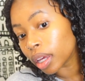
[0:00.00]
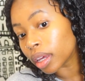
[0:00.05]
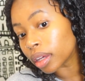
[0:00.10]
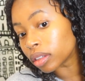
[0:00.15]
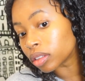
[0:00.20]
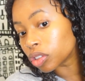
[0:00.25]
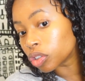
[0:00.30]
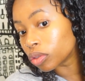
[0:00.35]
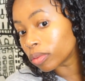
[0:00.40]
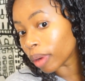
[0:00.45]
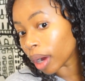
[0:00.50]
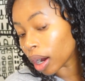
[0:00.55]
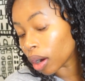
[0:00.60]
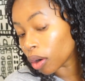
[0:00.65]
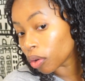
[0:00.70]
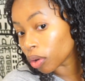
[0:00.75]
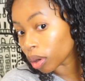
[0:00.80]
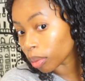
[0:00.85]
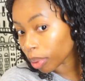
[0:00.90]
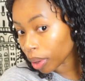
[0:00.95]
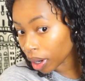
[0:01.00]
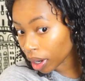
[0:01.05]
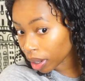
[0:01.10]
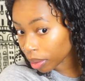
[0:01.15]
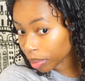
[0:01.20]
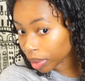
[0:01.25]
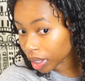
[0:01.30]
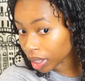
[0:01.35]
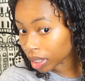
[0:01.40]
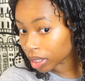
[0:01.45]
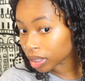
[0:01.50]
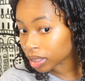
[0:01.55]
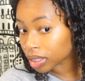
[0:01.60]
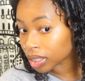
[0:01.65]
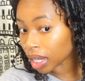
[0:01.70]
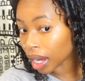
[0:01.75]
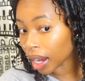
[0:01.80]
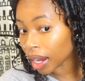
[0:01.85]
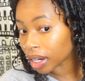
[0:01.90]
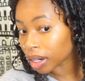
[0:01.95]
into my own
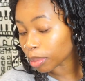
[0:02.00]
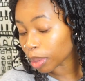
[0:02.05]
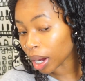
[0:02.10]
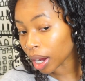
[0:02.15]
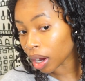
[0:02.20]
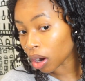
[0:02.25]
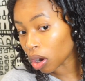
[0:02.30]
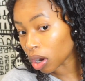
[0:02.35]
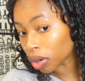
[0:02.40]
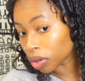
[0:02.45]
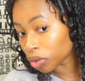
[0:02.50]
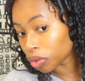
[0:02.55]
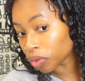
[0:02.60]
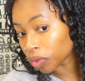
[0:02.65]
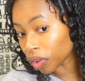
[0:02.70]
apartment. I had to buy all new